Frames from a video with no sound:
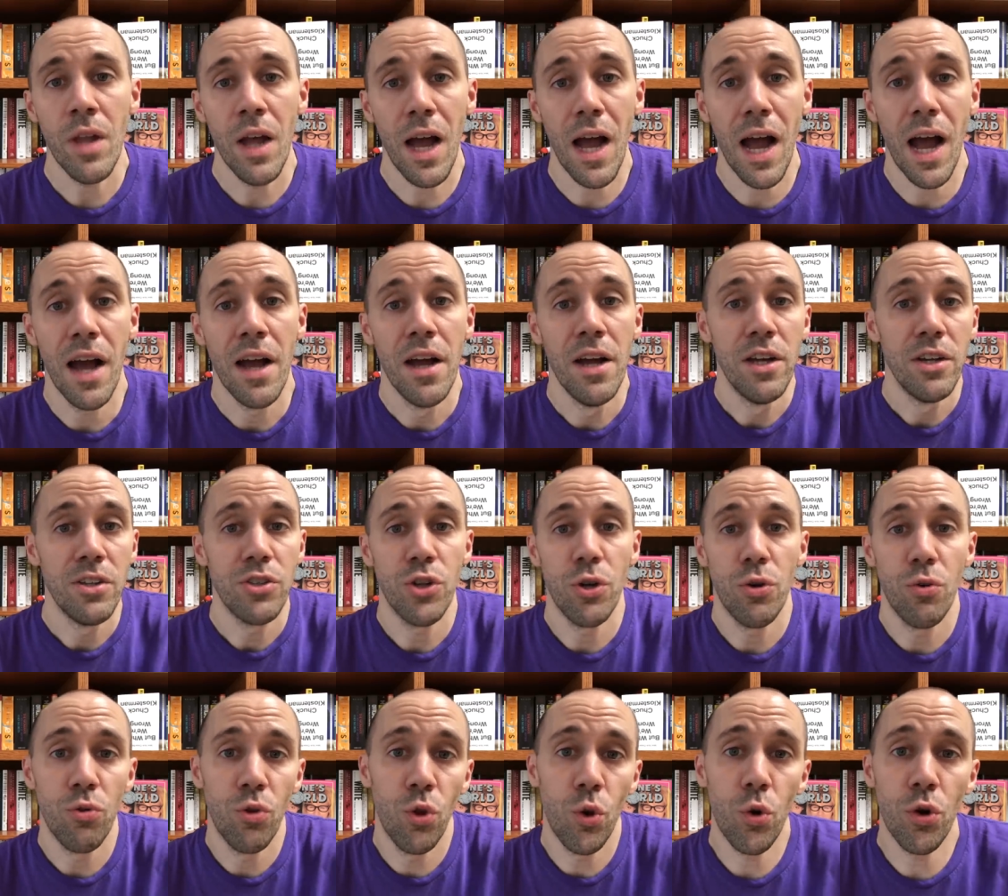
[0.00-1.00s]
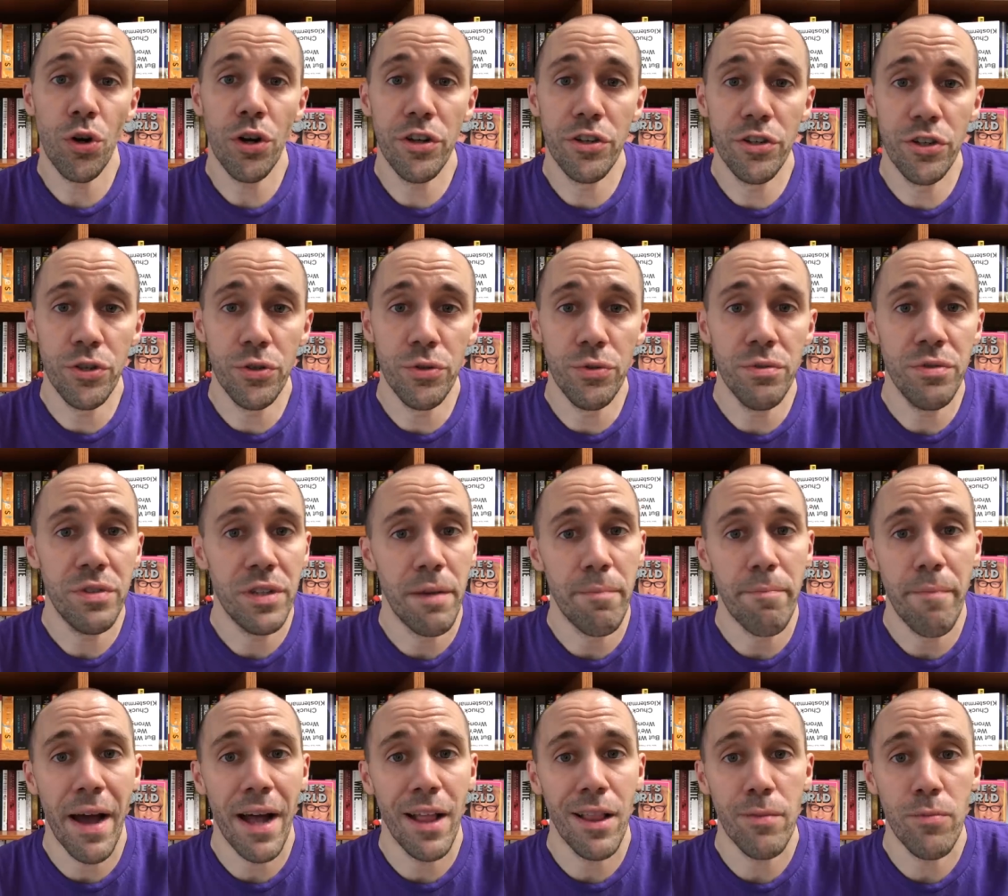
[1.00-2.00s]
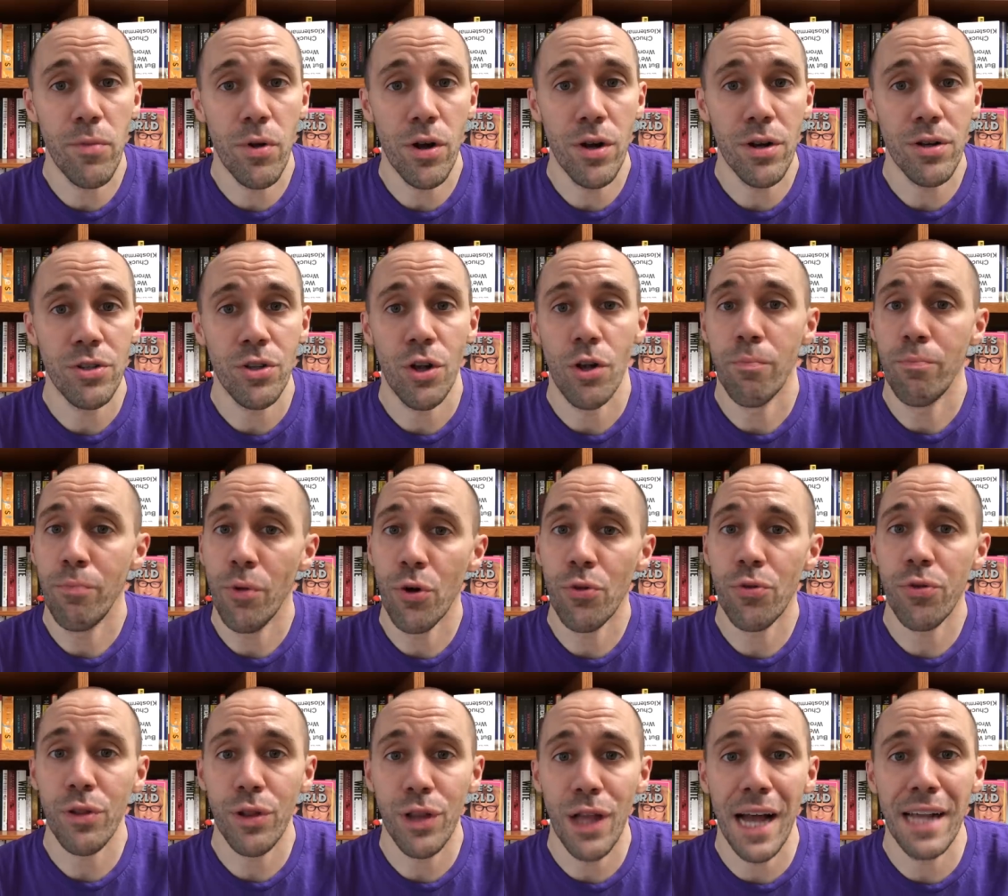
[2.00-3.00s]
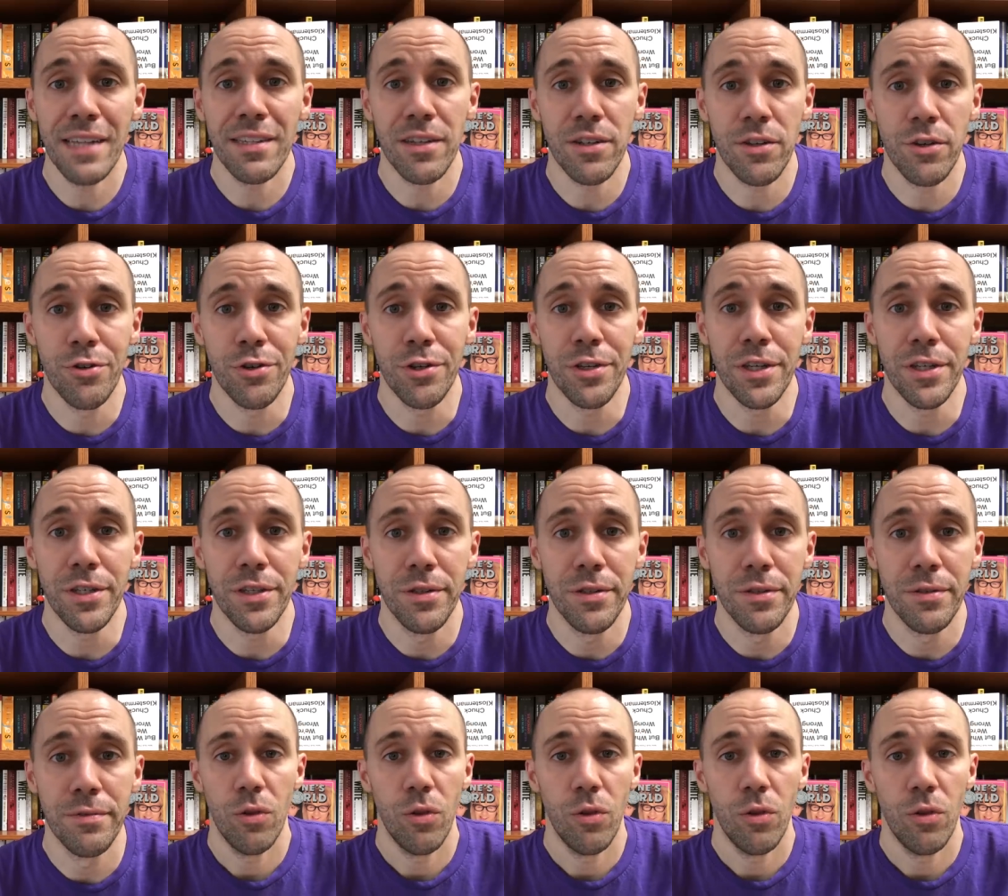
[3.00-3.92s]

Ah, so Lorna Doones and Mallomars are both classic cookies.